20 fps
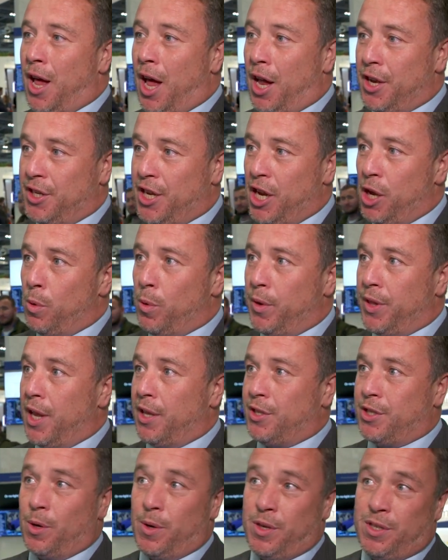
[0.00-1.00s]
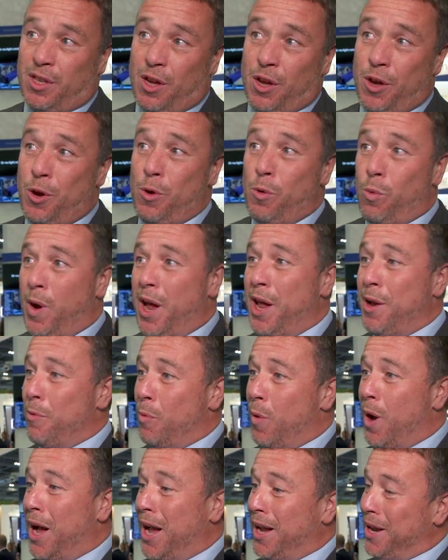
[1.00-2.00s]
and deal with it. So it's the who,
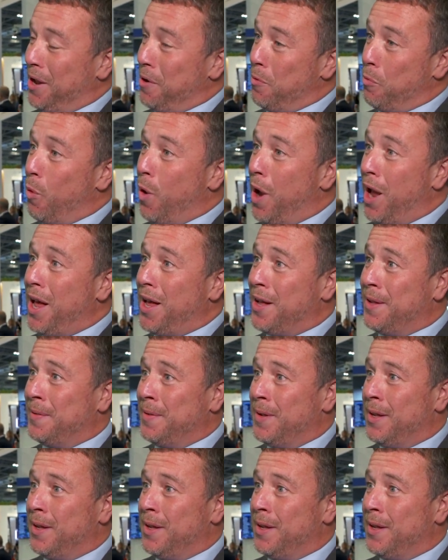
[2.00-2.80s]
when, why, and where